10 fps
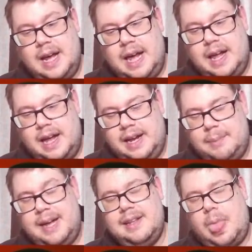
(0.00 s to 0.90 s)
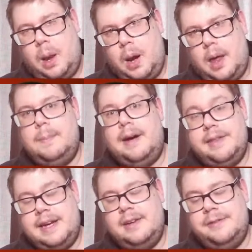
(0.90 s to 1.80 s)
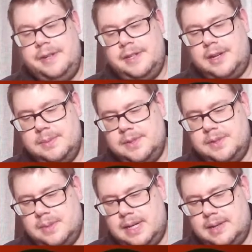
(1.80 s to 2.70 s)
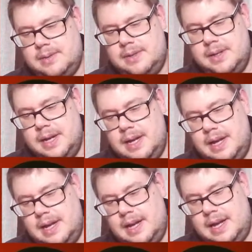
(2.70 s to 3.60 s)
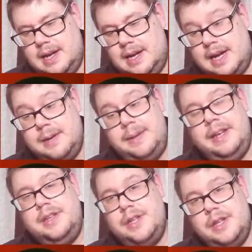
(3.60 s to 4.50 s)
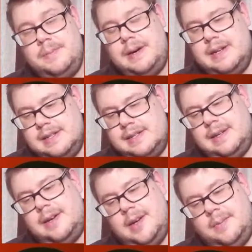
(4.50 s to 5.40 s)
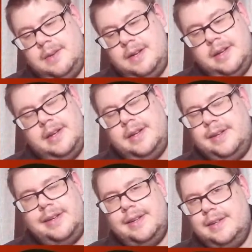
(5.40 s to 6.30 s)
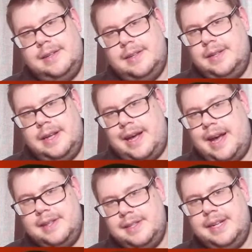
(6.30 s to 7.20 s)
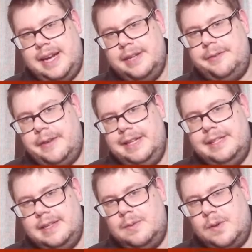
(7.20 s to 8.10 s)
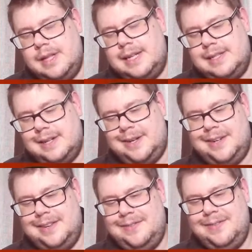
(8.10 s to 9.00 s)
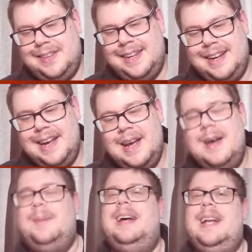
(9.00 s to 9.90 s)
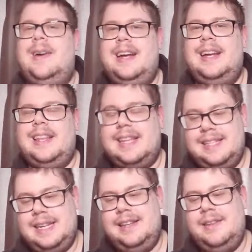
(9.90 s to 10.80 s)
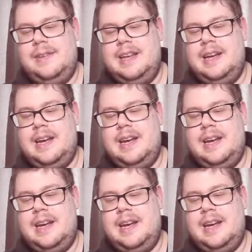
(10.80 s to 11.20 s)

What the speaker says: I packed that out a few times as well. And a Pikachu in the back this time. Had to get his face in one last time. But anyway, that's the end of the video.